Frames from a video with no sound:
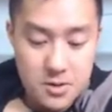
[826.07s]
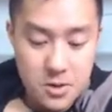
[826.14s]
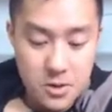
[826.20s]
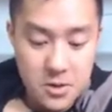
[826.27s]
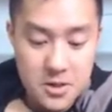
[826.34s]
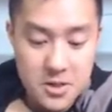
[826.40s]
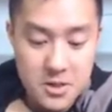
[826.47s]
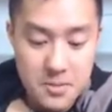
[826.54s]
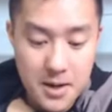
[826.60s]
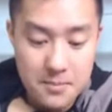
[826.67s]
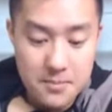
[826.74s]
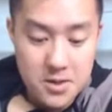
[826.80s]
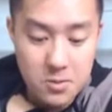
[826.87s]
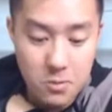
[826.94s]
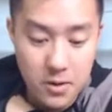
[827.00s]
So you can just
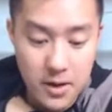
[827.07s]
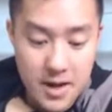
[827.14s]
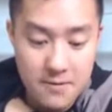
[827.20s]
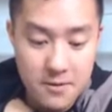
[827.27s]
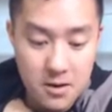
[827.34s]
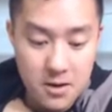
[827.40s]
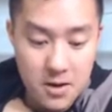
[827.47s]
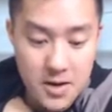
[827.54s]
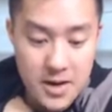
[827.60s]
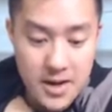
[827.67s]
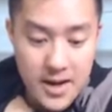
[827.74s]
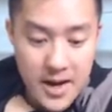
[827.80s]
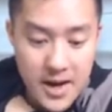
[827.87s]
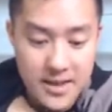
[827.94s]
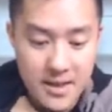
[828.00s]
pop this whenever,
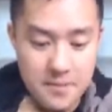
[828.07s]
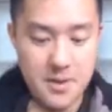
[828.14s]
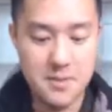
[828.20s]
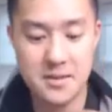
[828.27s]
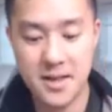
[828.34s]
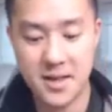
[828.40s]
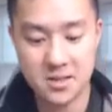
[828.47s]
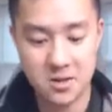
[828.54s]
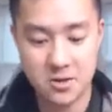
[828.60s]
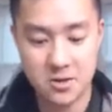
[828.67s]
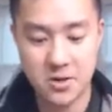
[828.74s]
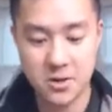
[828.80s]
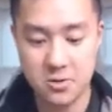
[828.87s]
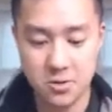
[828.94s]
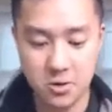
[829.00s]
and then maybe the next turn
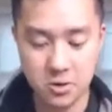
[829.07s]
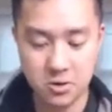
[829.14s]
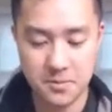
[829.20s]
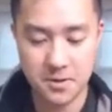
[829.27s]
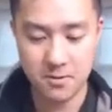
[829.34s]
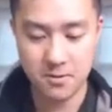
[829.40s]
you can use Ultimate